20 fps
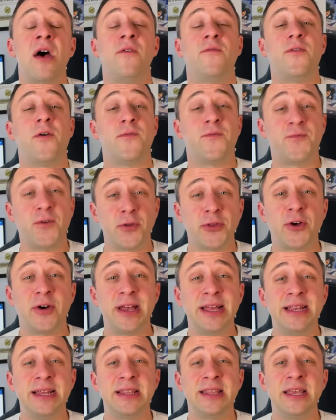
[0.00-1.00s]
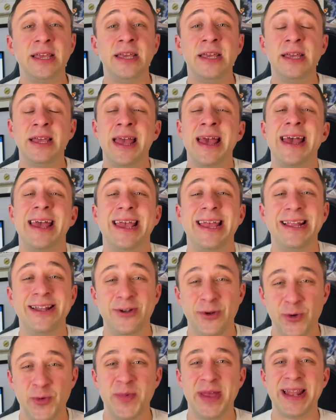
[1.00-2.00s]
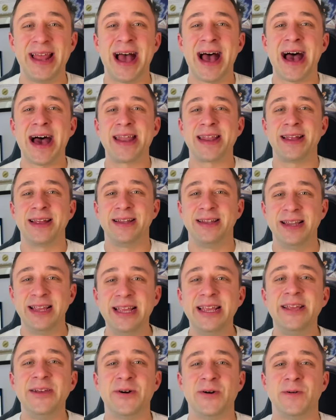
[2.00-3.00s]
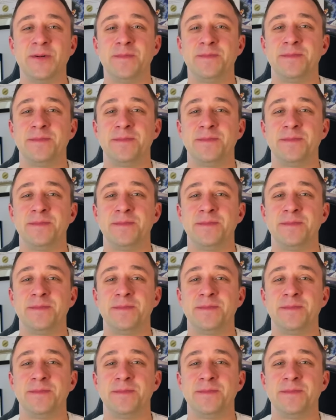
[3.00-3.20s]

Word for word: for photo editing in Luminar Neo.